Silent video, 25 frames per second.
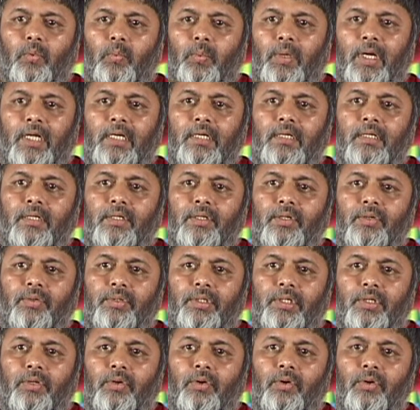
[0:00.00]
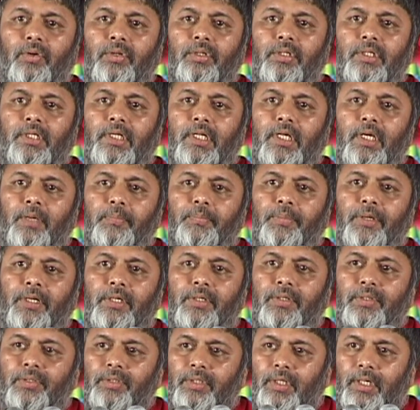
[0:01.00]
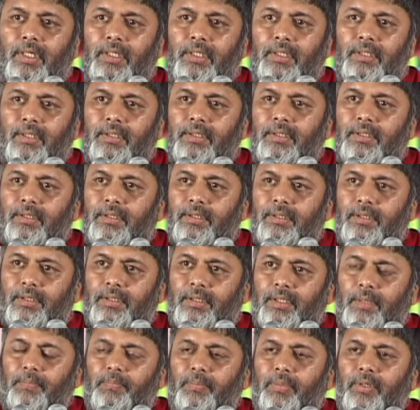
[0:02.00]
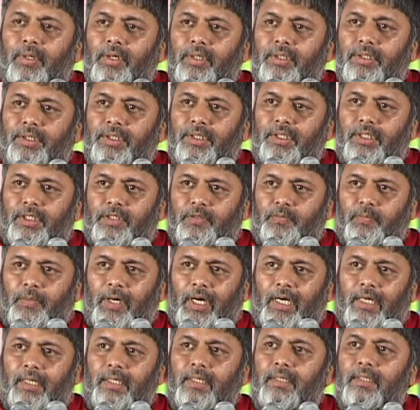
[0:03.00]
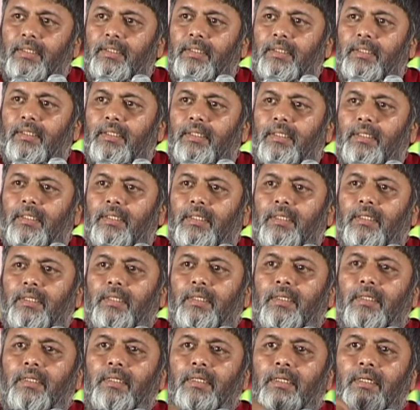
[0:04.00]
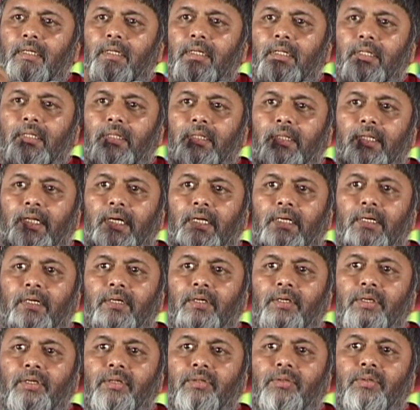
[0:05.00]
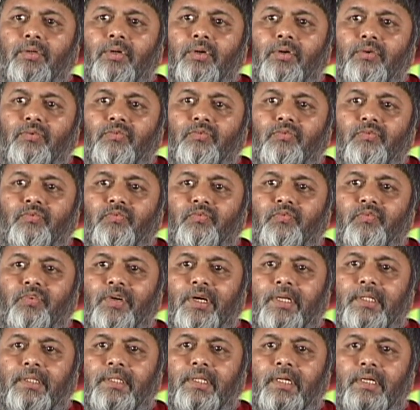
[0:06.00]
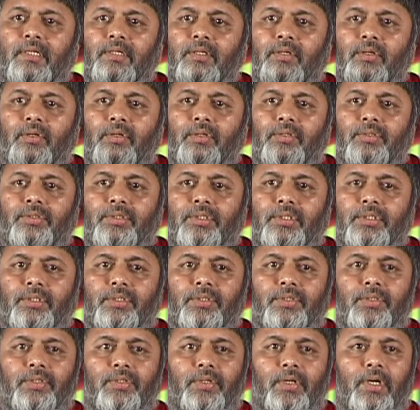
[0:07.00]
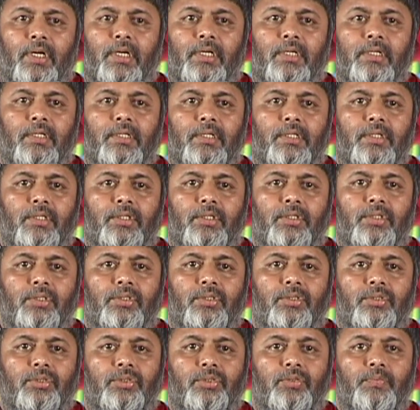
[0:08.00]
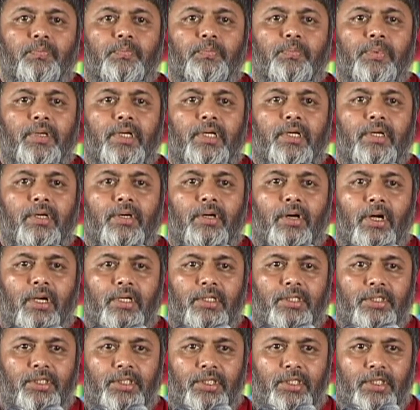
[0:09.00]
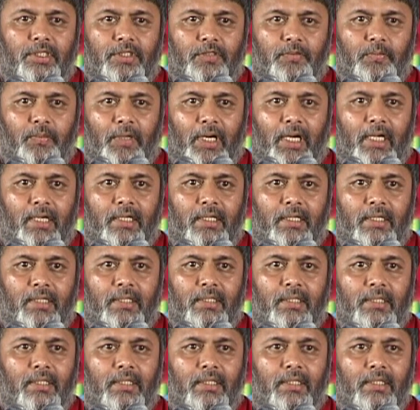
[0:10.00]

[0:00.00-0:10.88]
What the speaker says: when you go deep into your subconscious mind, then you go further closer to your super conscious mind.